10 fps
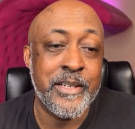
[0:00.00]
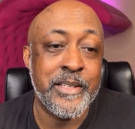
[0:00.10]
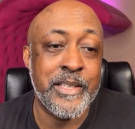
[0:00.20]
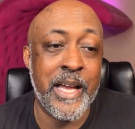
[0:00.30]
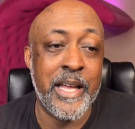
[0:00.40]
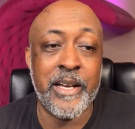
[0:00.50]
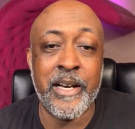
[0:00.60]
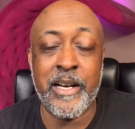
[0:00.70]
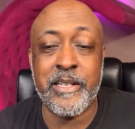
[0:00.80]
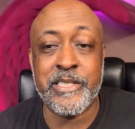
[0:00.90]

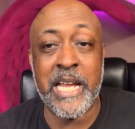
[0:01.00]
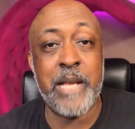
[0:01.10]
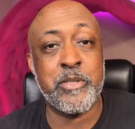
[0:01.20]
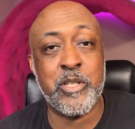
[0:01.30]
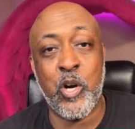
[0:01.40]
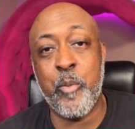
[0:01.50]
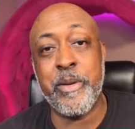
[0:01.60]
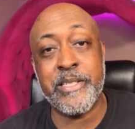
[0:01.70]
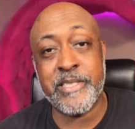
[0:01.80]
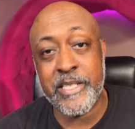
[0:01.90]
that James Comey
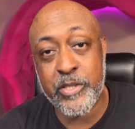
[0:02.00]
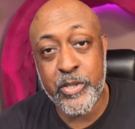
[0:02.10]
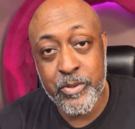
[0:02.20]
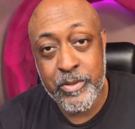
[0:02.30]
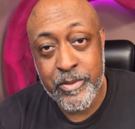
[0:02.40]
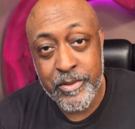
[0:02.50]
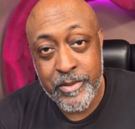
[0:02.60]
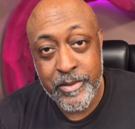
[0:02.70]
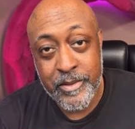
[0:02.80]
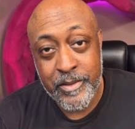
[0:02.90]
is into?
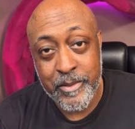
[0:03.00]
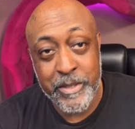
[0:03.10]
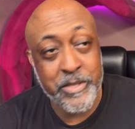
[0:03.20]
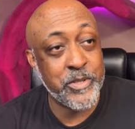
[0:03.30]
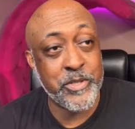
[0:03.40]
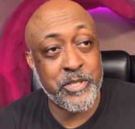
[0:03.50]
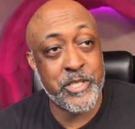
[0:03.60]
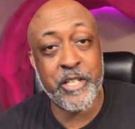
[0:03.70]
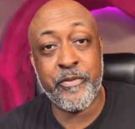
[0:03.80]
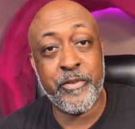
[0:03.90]
Mr.
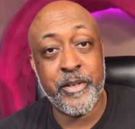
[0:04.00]
Stiff?